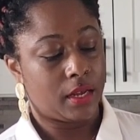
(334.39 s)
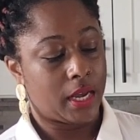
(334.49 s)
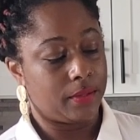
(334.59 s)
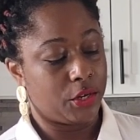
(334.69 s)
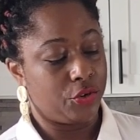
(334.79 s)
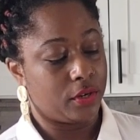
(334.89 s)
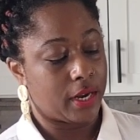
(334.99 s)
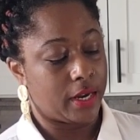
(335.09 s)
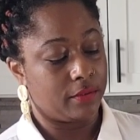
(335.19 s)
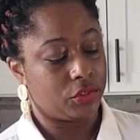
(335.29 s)
And then you could
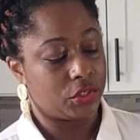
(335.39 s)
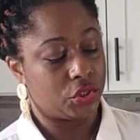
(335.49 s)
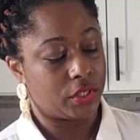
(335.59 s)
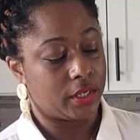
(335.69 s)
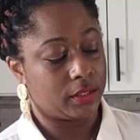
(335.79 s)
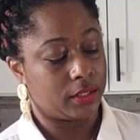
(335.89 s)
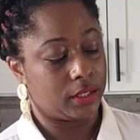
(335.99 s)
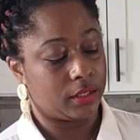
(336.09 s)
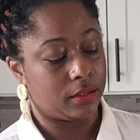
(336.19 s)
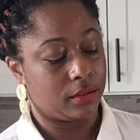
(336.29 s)
kind of just
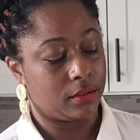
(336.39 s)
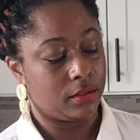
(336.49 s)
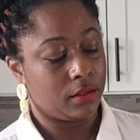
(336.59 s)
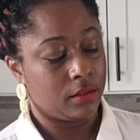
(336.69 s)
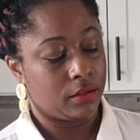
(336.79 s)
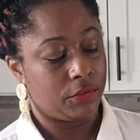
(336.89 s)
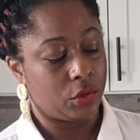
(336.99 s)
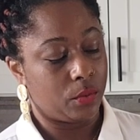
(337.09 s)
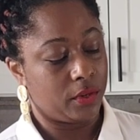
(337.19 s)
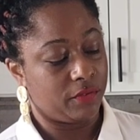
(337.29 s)
gently, if you
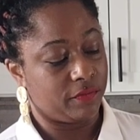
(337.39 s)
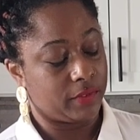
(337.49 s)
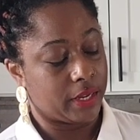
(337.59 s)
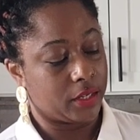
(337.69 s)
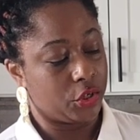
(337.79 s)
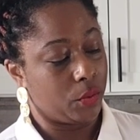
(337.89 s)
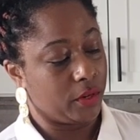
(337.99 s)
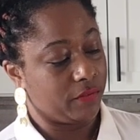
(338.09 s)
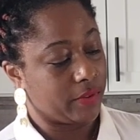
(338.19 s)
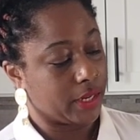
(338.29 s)
don't want to flex, you don't
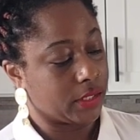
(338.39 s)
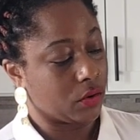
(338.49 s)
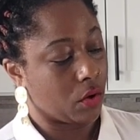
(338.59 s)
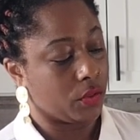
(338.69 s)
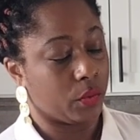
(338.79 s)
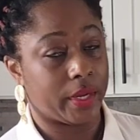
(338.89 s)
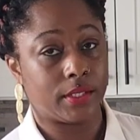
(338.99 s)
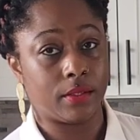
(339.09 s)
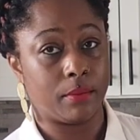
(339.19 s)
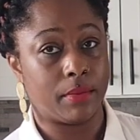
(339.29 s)
want to flex it all the way
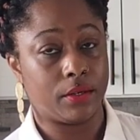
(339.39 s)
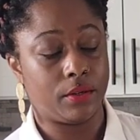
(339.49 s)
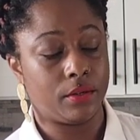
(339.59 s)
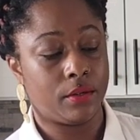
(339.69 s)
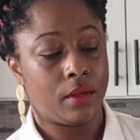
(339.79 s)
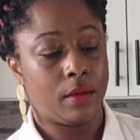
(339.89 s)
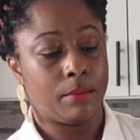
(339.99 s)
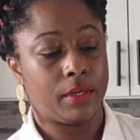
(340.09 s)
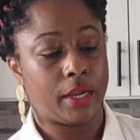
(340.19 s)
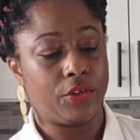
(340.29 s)
to the middle,
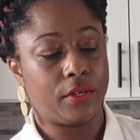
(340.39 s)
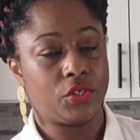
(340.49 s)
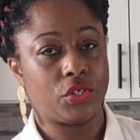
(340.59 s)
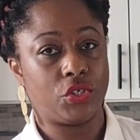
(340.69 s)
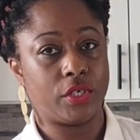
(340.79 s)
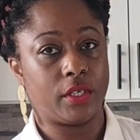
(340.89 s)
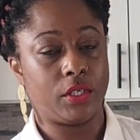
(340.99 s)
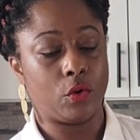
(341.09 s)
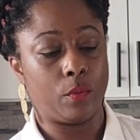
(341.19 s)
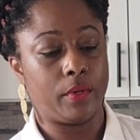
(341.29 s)
but now you can just
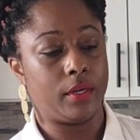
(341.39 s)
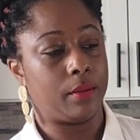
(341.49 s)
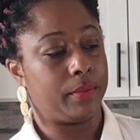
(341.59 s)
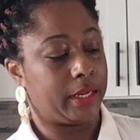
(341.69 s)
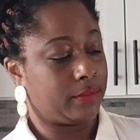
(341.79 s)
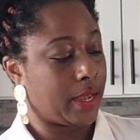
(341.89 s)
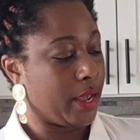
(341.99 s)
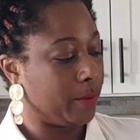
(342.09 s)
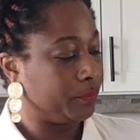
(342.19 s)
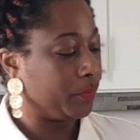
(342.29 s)
gently open it up like
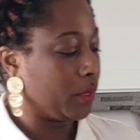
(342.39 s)
that.